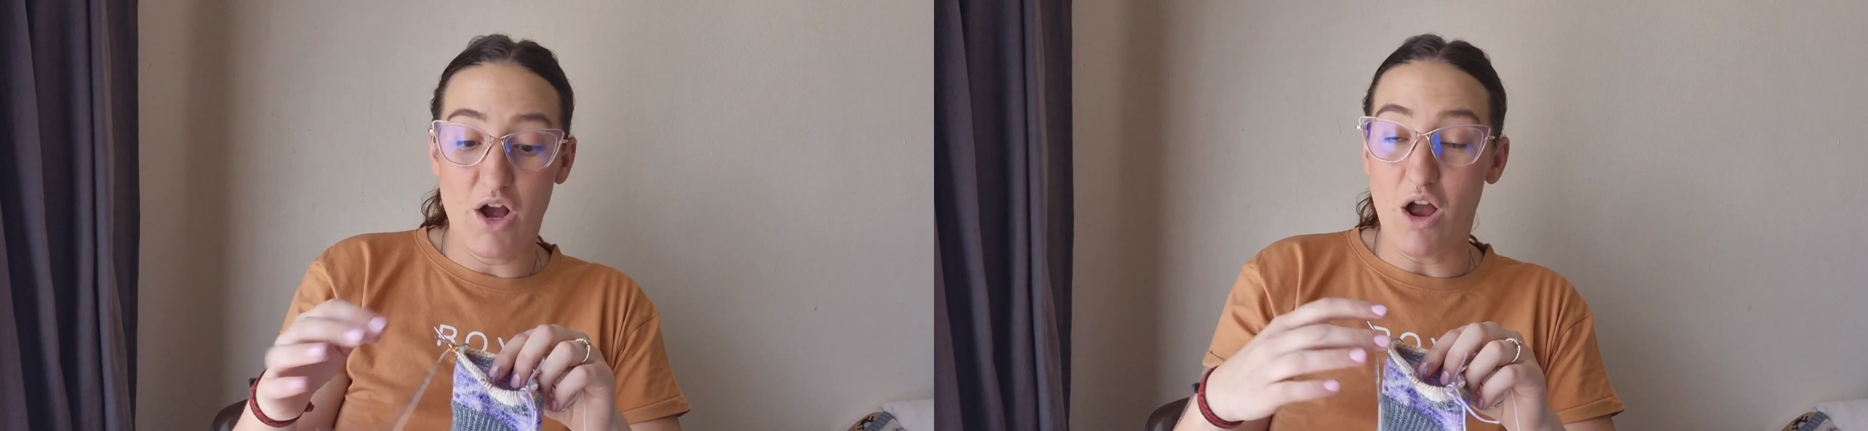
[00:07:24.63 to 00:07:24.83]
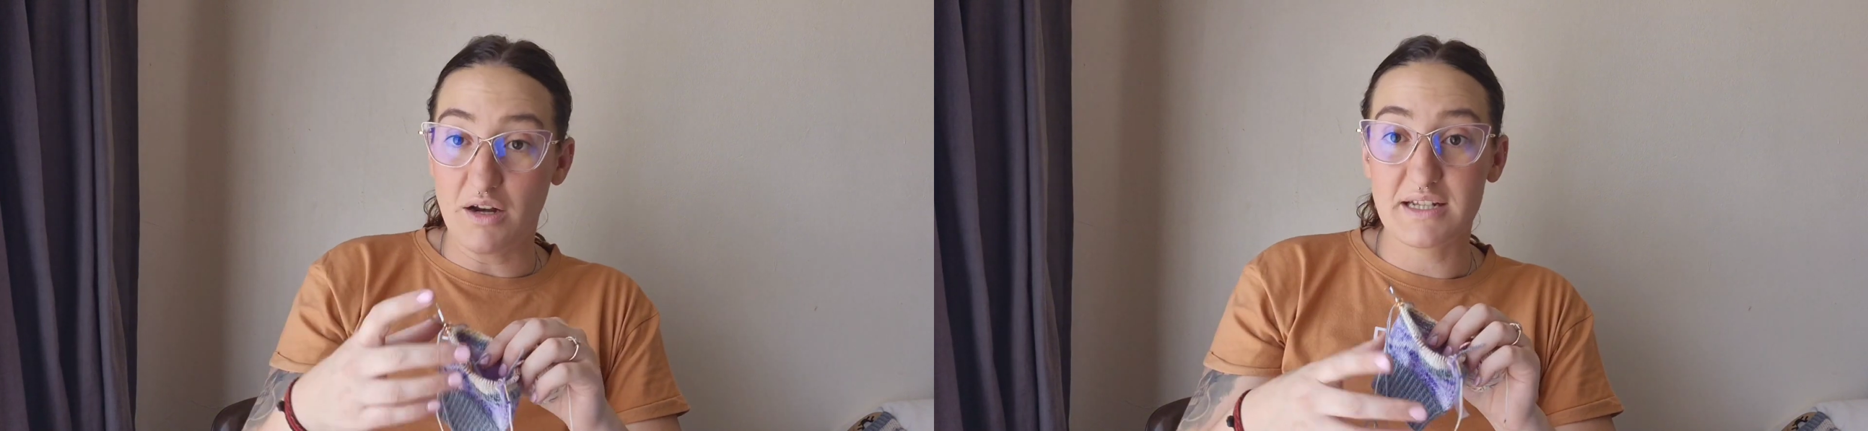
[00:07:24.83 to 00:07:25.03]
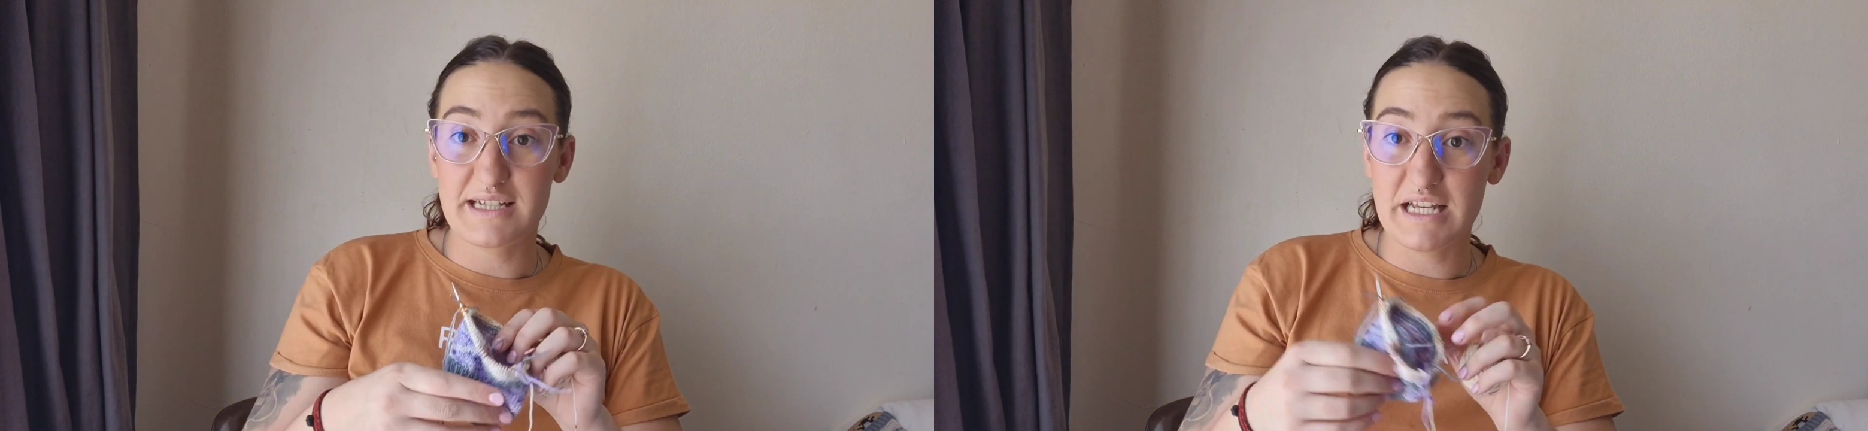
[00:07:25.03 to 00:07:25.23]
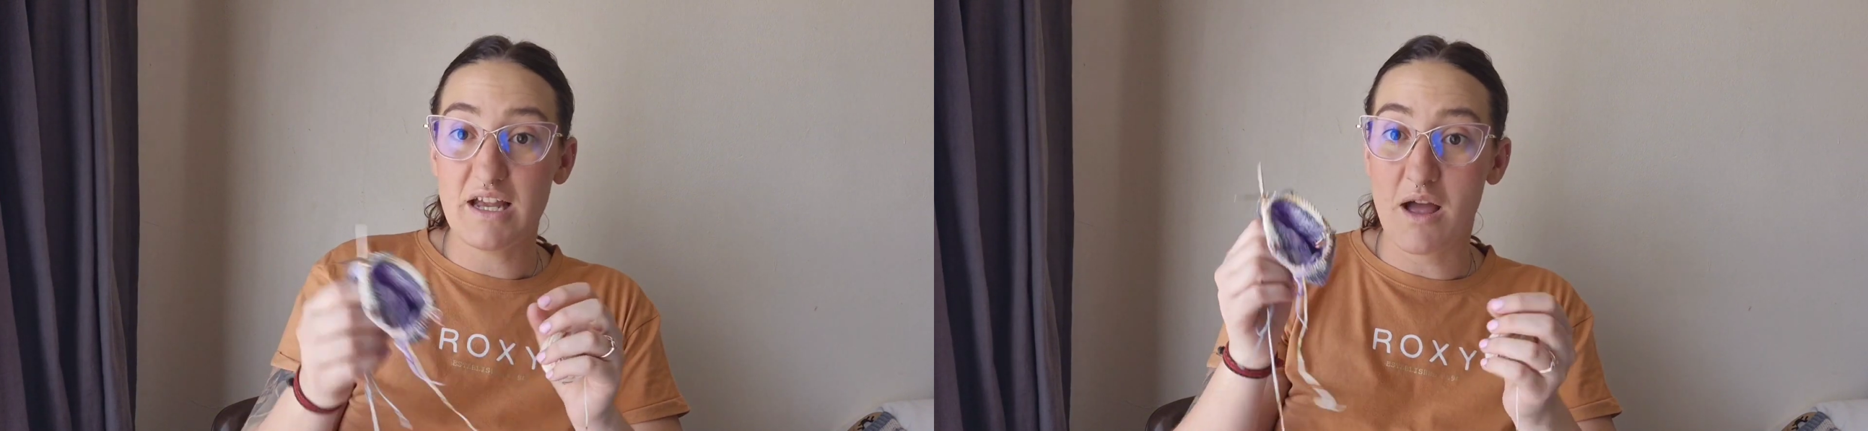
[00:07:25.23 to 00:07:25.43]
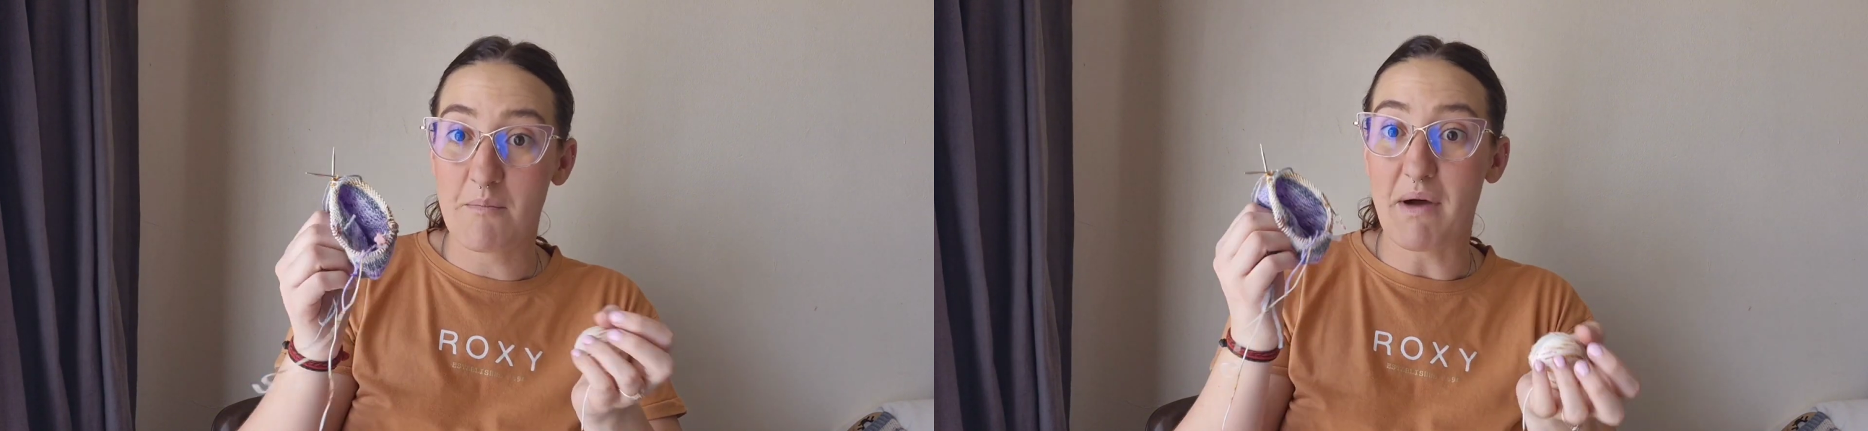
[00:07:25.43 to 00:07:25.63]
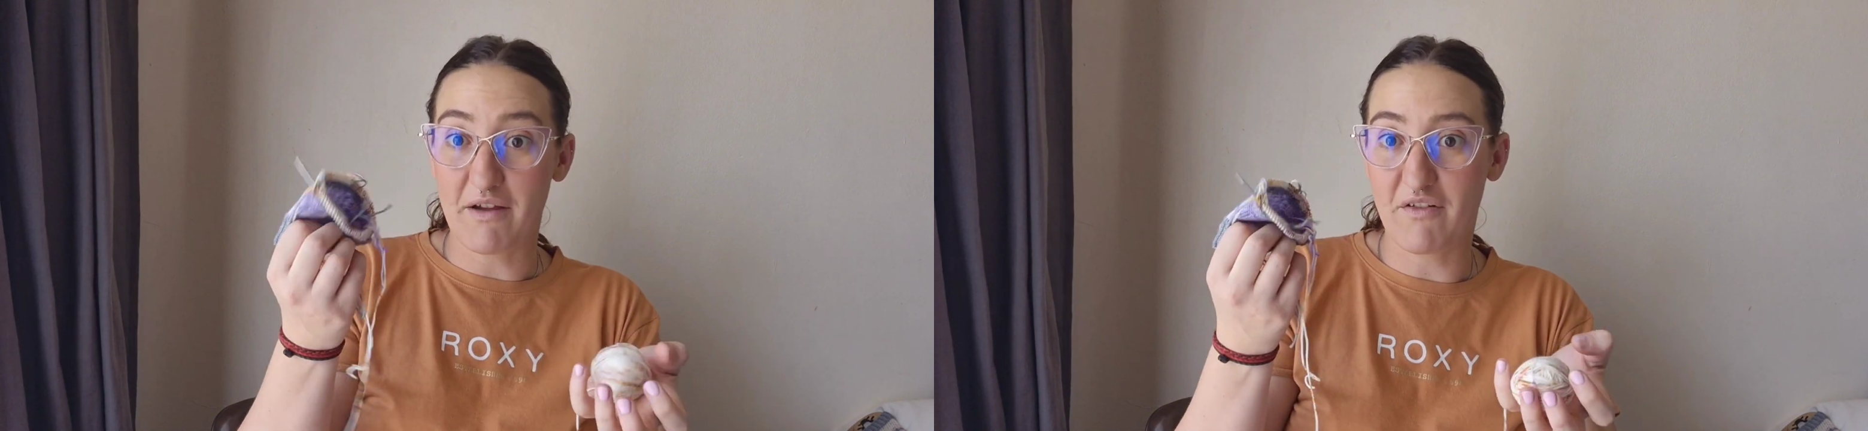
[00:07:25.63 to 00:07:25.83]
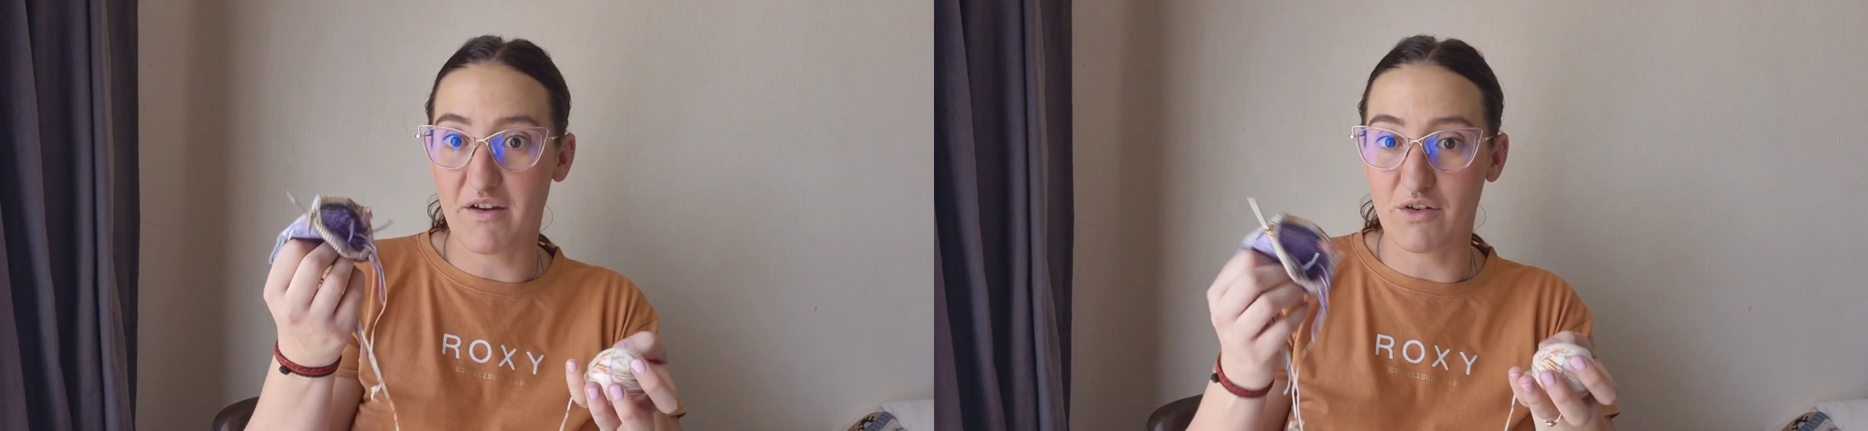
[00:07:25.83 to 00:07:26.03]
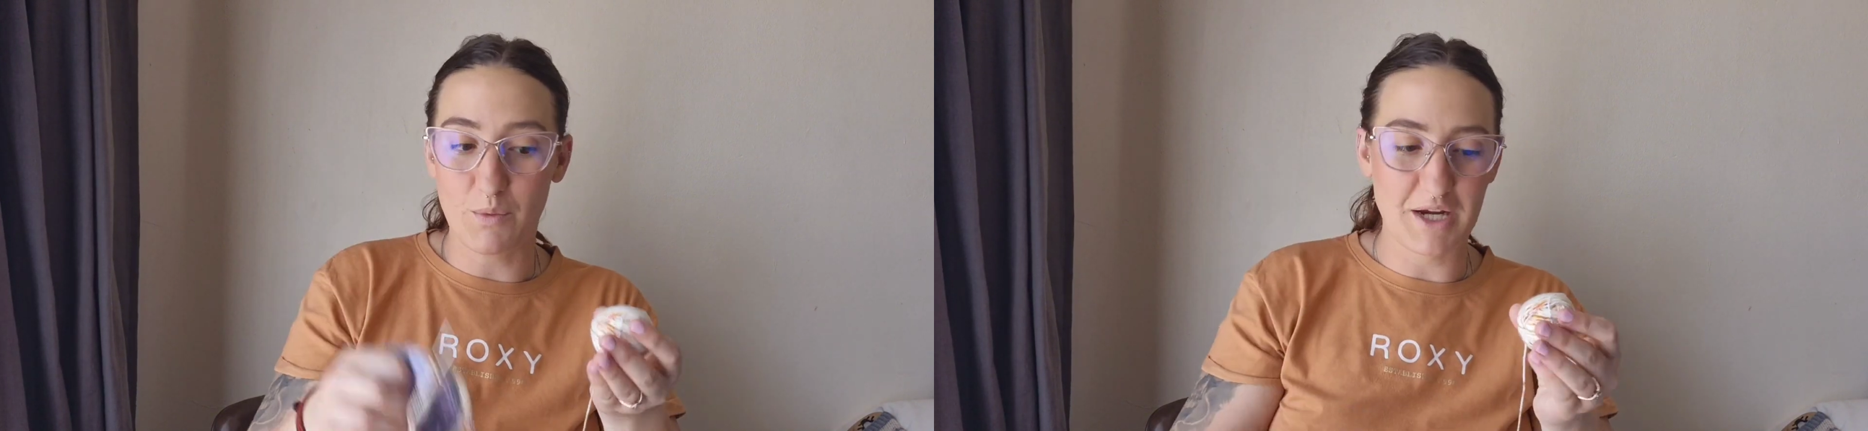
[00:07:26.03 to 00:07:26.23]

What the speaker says: honestly, my favorite